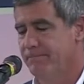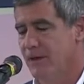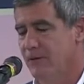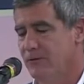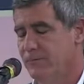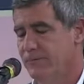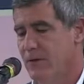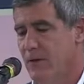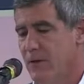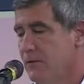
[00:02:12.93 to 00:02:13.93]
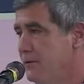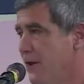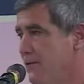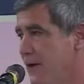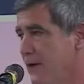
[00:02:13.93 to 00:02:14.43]
thanks.
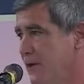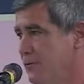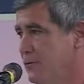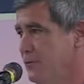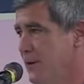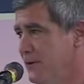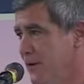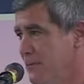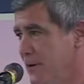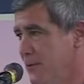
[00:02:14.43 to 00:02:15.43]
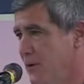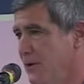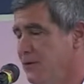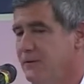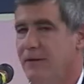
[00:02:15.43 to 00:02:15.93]
None of that counts towards my time, by the way.
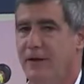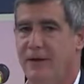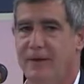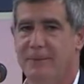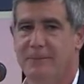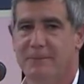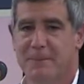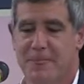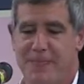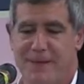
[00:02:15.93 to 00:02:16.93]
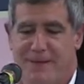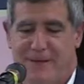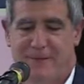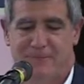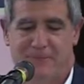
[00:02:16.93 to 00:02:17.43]
Uh,
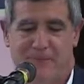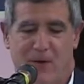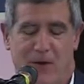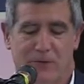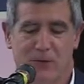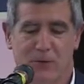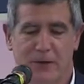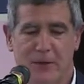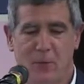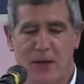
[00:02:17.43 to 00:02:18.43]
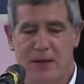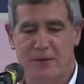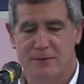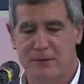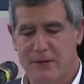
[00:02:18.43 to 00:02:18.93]
all right. So in a way,
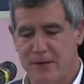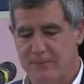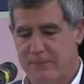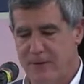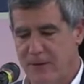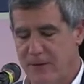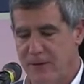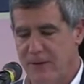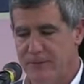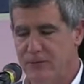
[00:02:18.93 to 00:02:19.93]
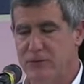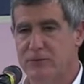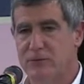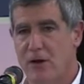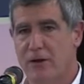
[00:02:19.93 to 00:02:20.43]
the, um, uh, this,
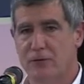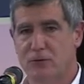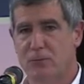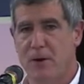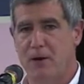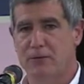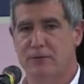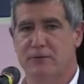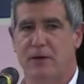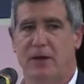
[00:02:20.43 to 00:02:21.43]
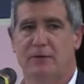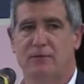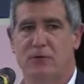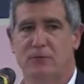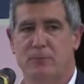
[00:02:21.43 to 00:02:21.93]
this talk has two parts, and the
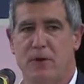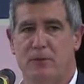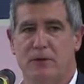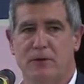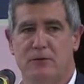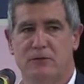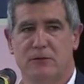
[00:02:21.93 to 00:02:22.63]
first part really is